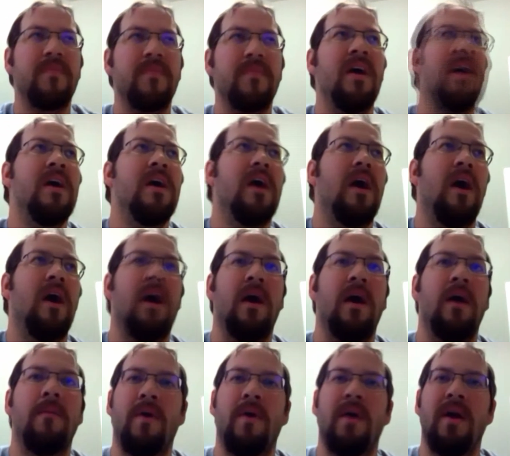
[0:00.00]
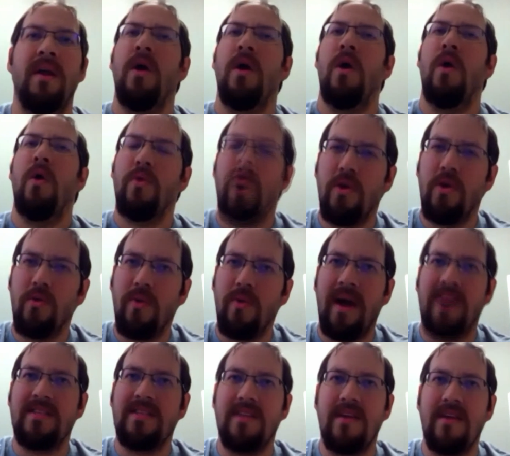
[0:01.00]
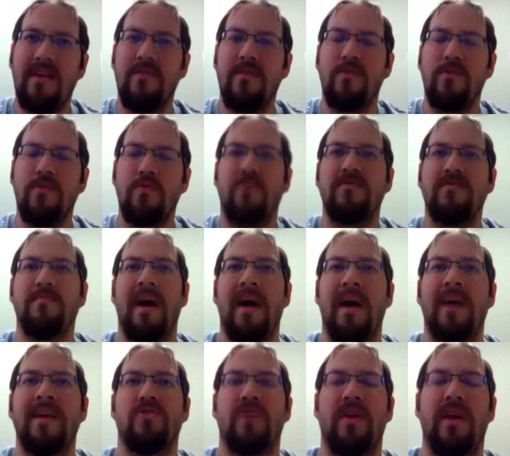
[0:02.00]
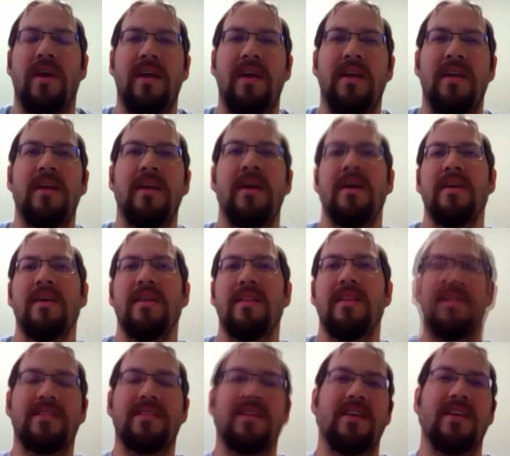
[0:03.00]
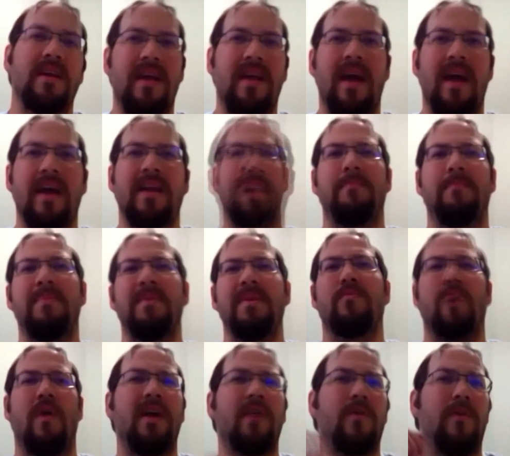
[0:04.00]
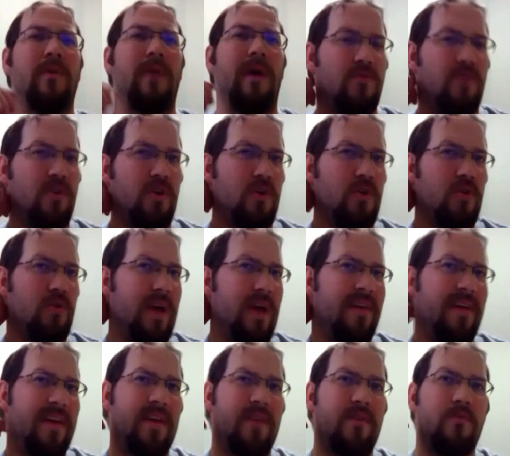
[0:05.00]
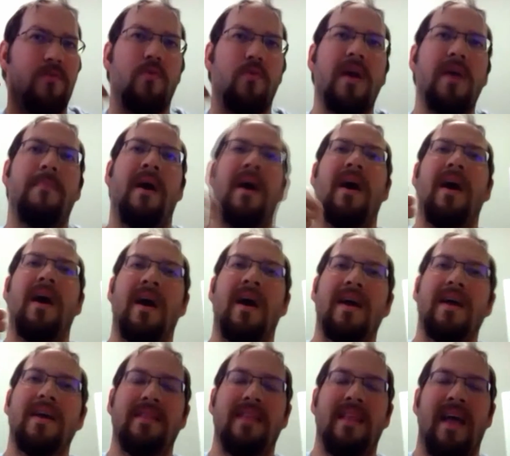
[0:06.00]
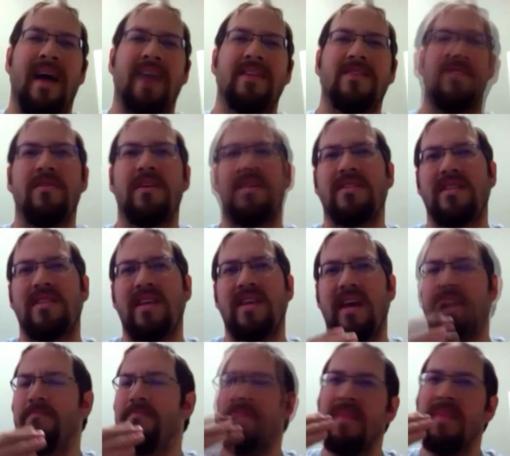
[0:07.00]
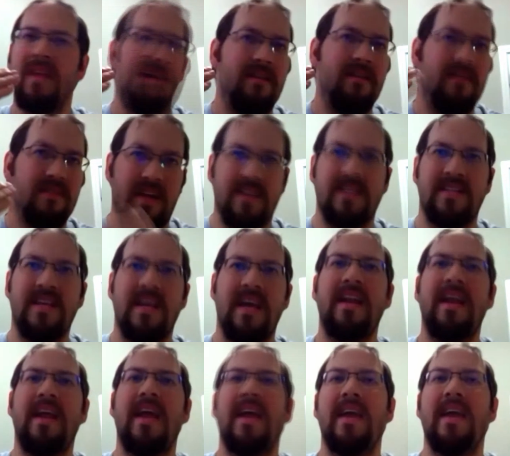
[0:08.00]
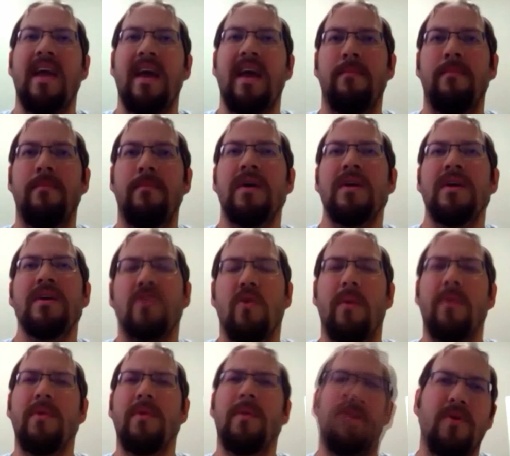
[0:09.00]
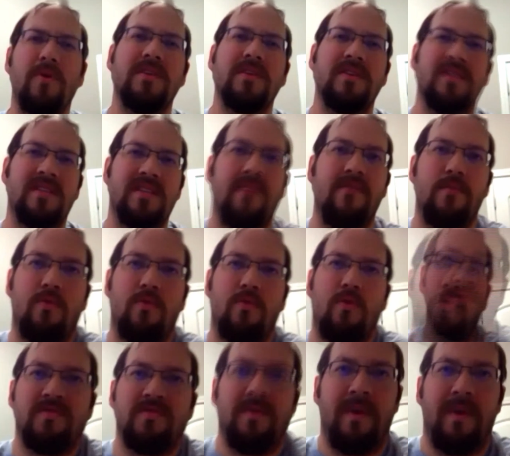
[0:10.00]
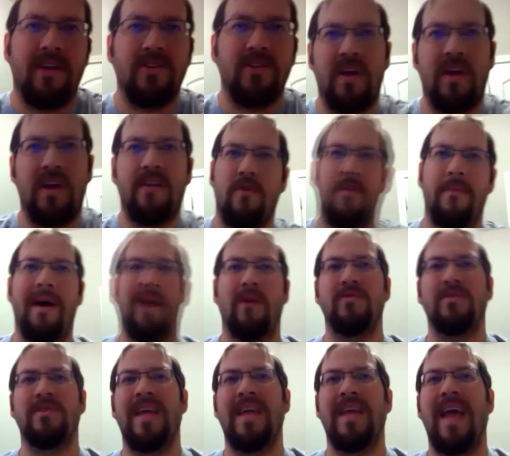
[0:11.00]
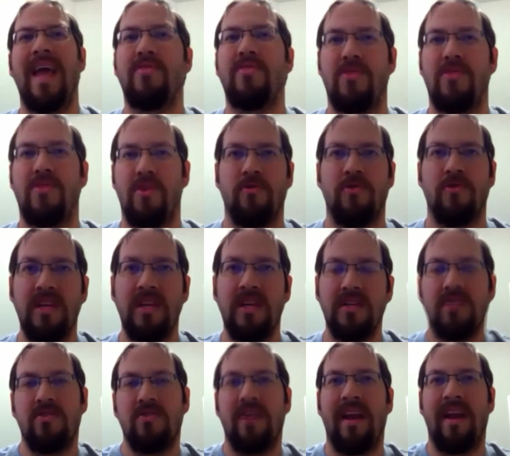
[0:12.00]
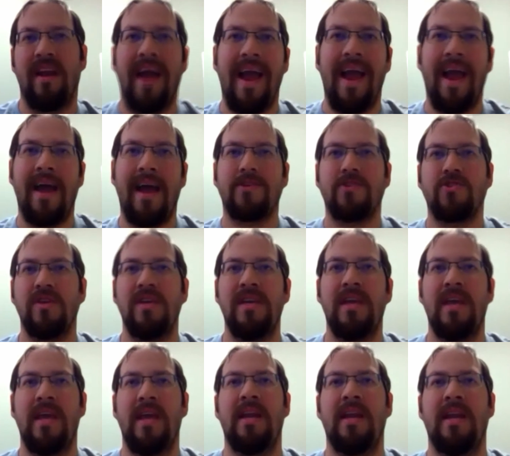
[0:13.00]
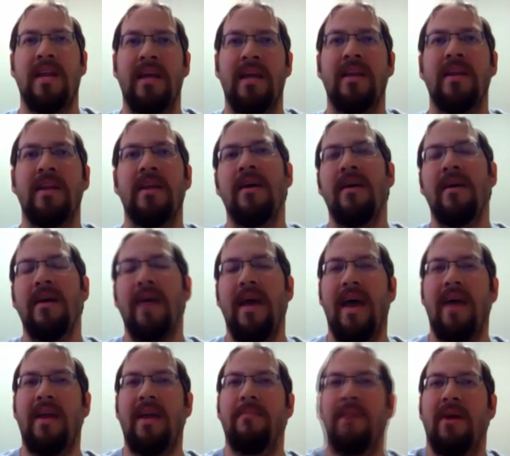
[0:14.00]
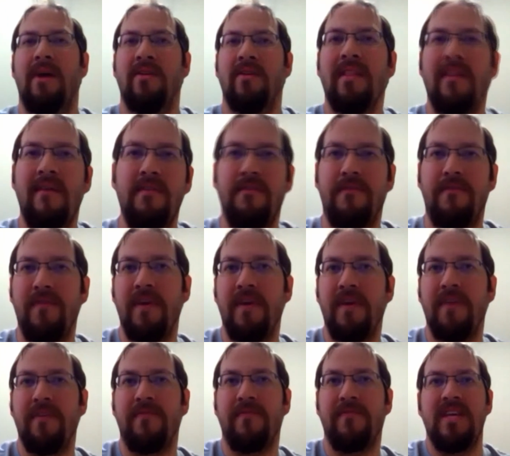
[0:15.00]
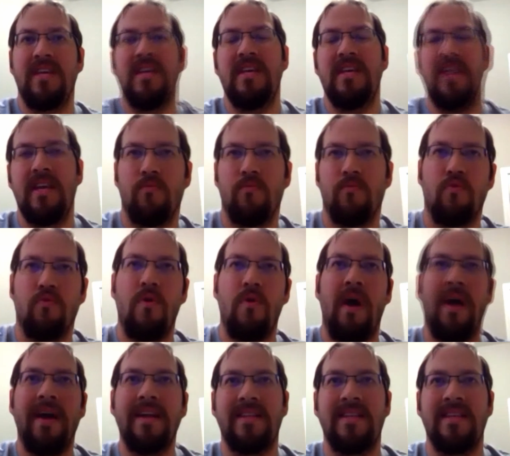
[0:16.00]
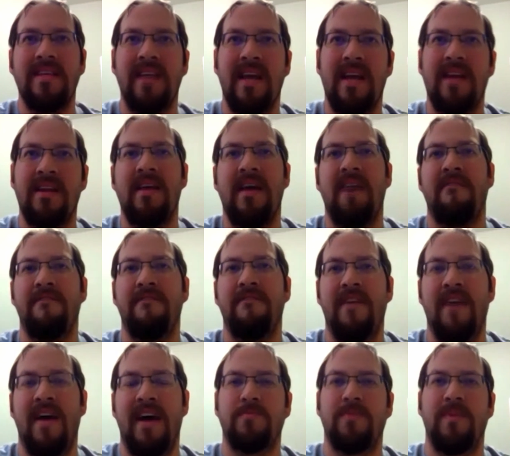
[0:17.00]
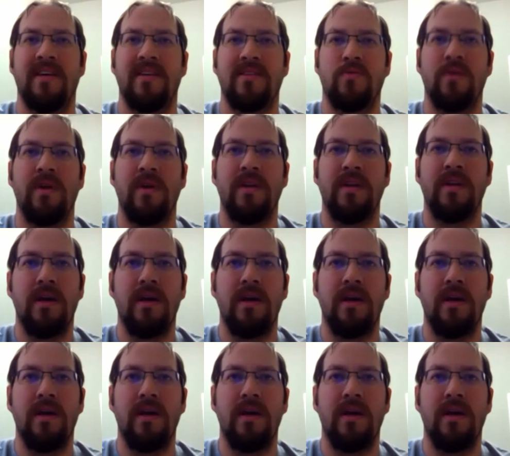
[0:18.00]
But we're going to ride Seven Dwarfs Mine Train. That's going to kind of be right around noon. And then right behind that, so let's say got a 10 a.m. So I'm going to put Seven Dwarfs Mine Train for about 10:30 so that I actually hit it at about 11:15 right at the end of that fast pass window.